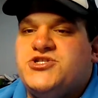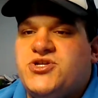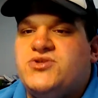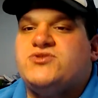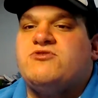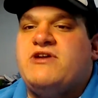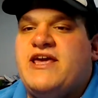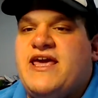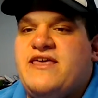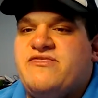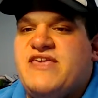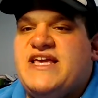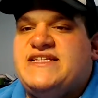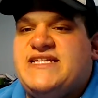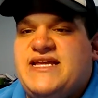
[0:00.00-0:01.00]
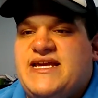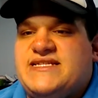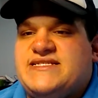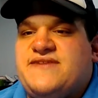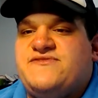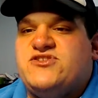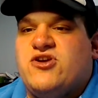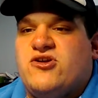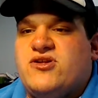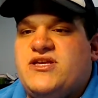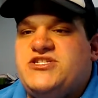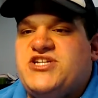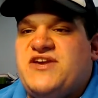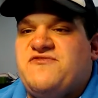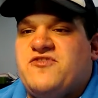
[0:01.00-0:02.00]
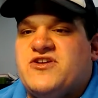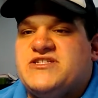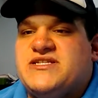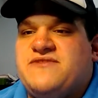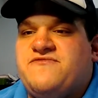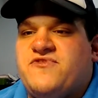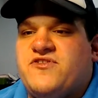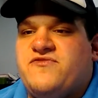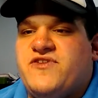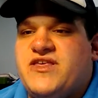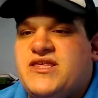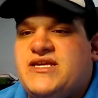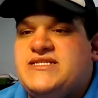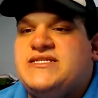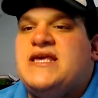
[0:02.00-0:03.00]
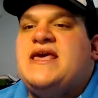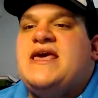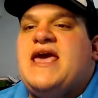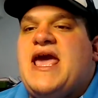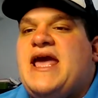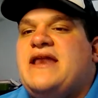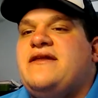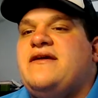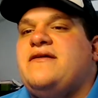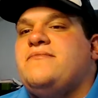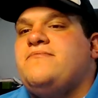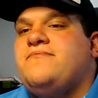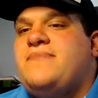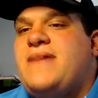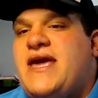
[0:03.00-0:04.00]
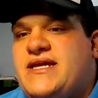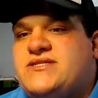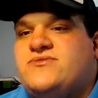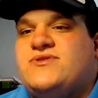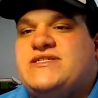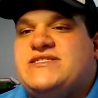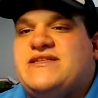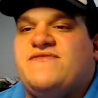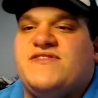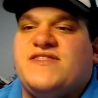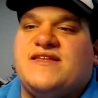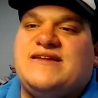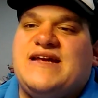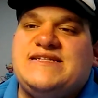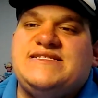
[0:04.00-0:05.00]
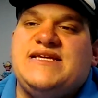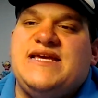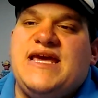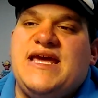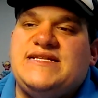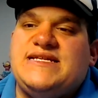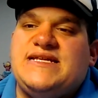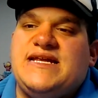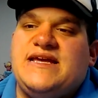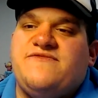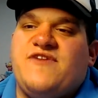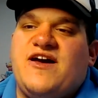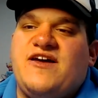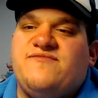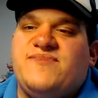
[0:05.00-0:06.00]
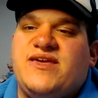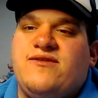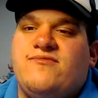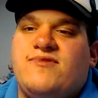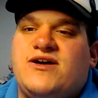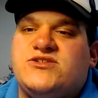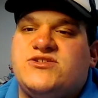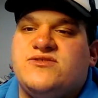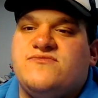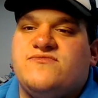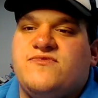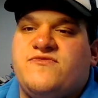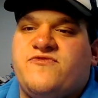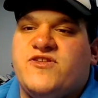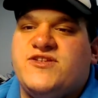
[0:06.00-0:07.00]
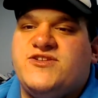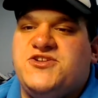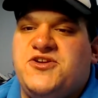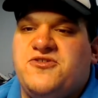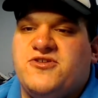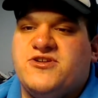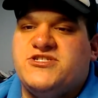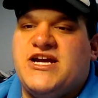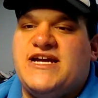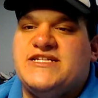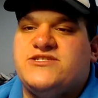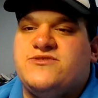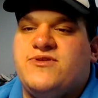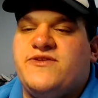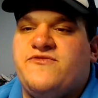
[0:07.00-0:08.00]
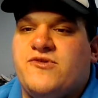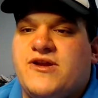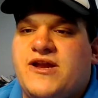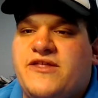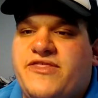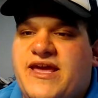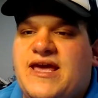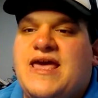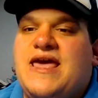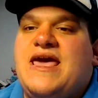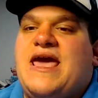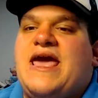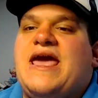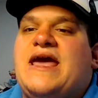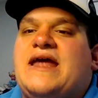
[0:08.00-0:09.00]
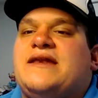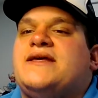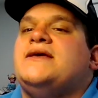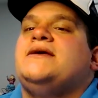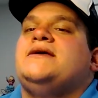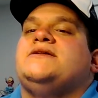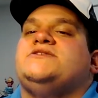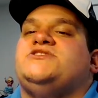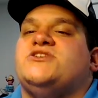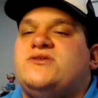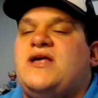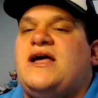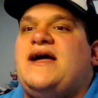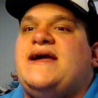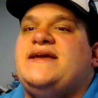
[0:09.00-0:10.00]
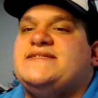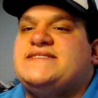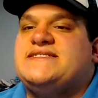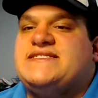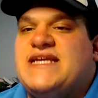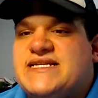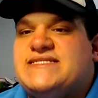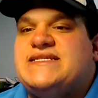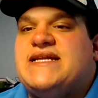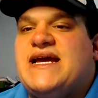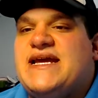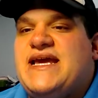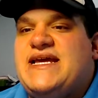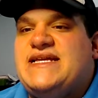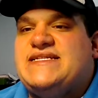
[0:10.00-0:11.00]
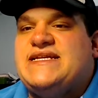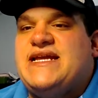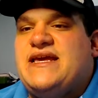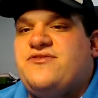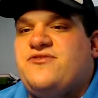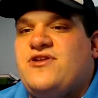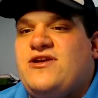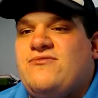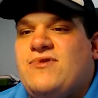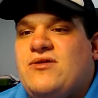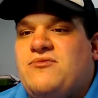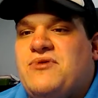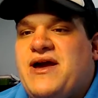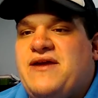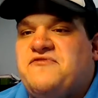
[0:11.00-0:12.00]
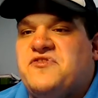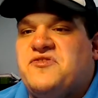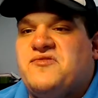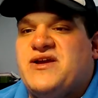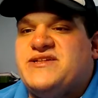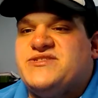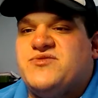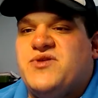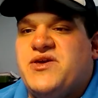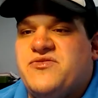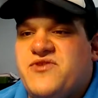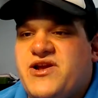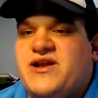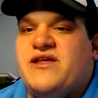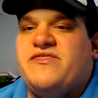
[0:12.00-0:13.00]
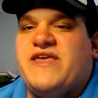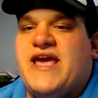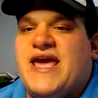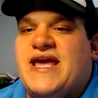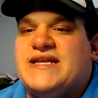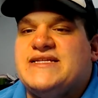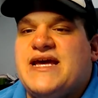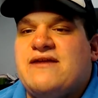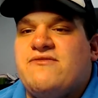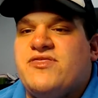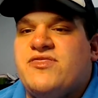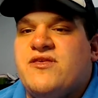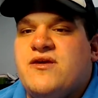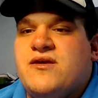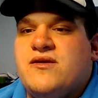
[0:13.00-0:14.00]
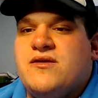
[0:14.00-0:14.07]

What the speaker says: June 28th, 1887, Charlie J. Ferguson for the Phillies, and May 27th, 1885, Mickey Welch for the New York Giants, 24-0, and July 6th, 1883, Will White for the Reds, 23-0, and tied with